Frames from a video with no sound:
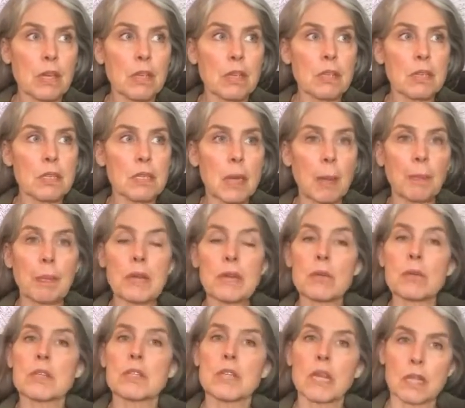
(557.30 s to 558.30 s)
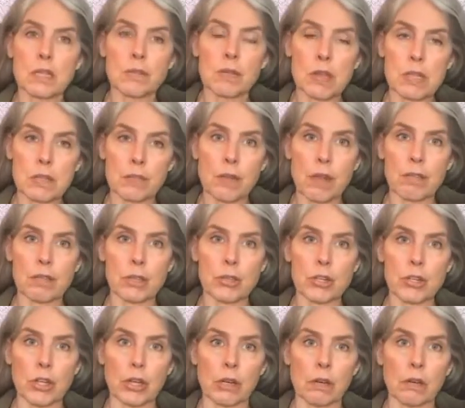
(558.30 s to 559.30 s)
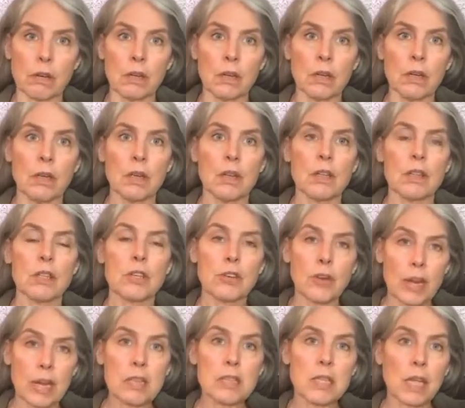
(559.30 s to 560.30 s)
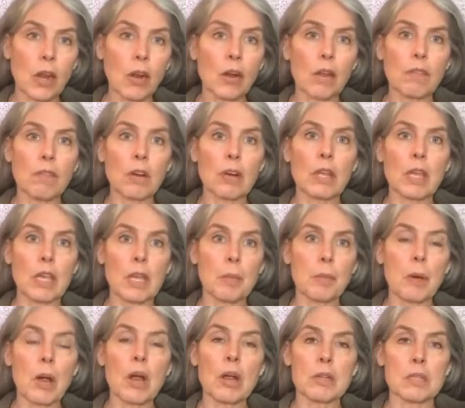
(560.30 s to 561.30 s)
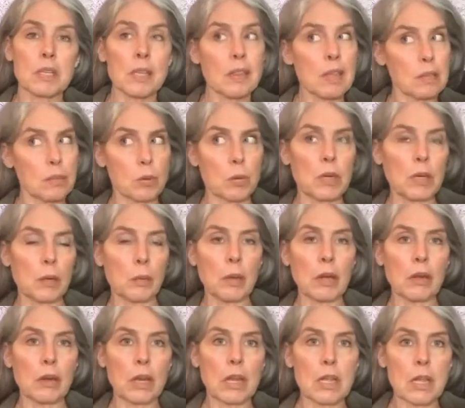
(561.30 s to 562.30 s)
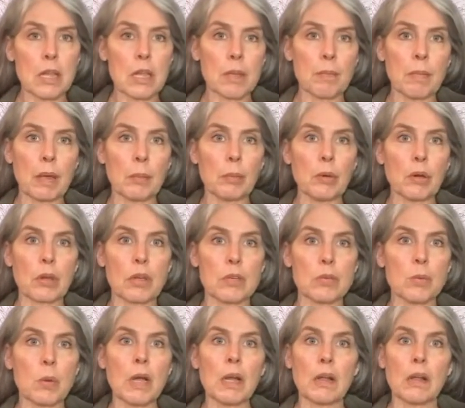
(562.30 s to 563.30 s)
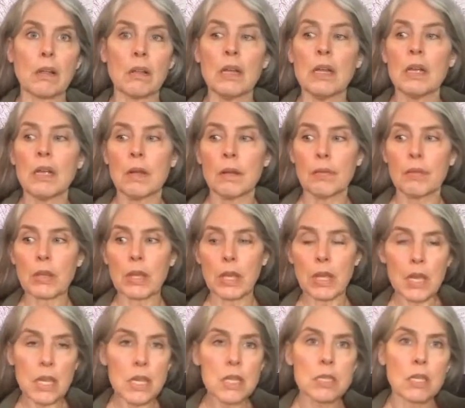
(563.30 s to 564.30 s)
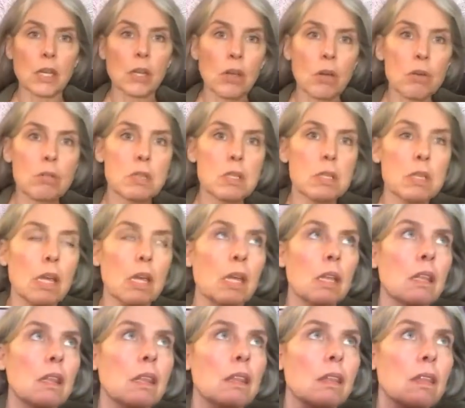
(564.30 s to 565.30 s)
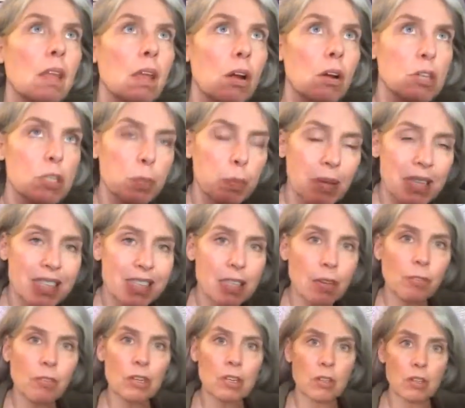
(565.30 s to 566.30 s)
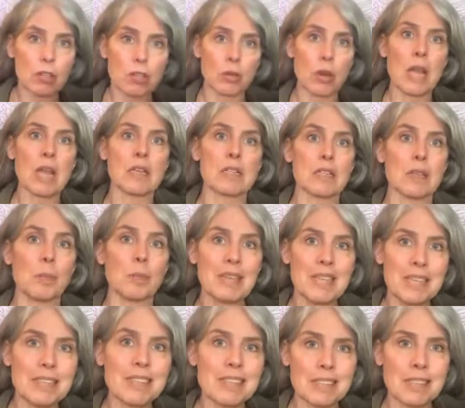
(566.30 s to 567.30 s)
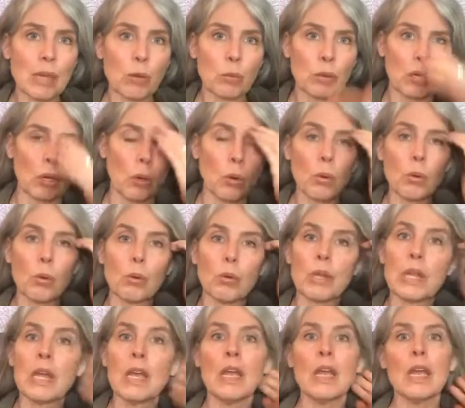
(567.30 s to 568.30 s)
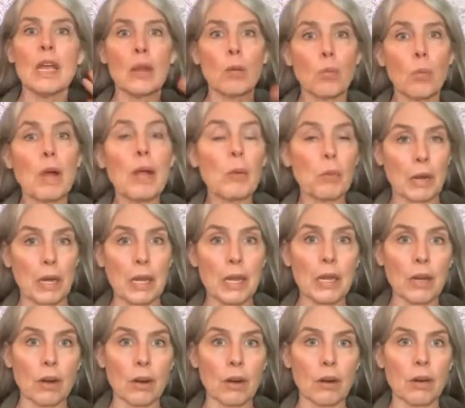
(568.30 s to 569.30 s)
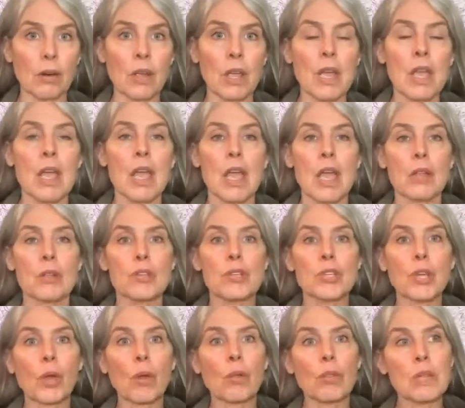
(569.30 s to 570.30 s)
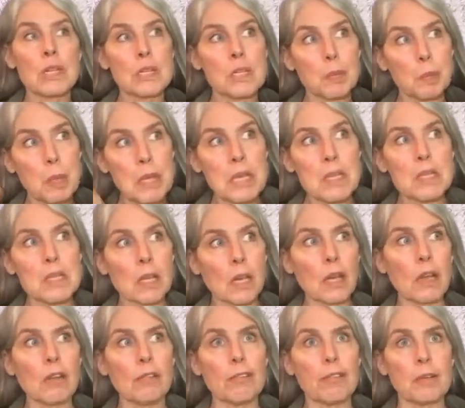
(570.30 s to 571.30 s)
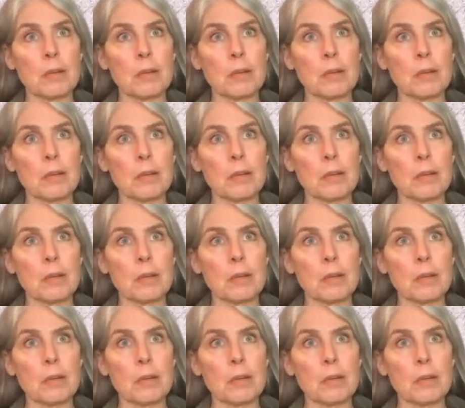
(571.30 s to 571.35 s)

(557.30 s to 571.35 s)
step into its next phase of evolution. The dragons carry very key parts, and that's written about in my book as well. The keys and codes that are specific to the dragons, the pieces that we hold and why we're here. And so this piece of